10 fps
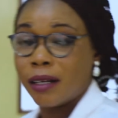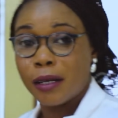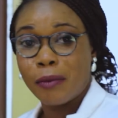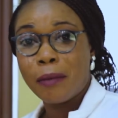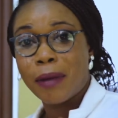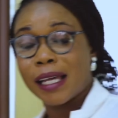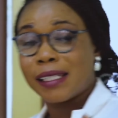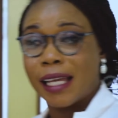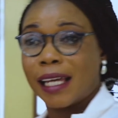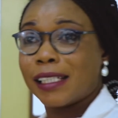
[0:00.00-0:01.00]
Remember I
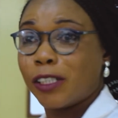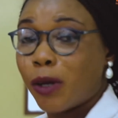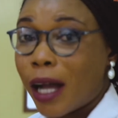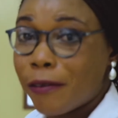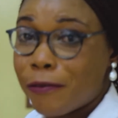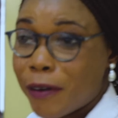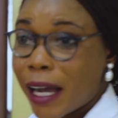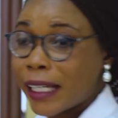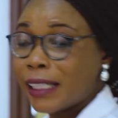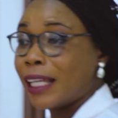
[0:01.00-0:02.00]
said you can
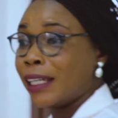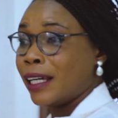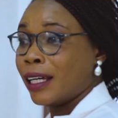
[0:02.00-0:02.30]
find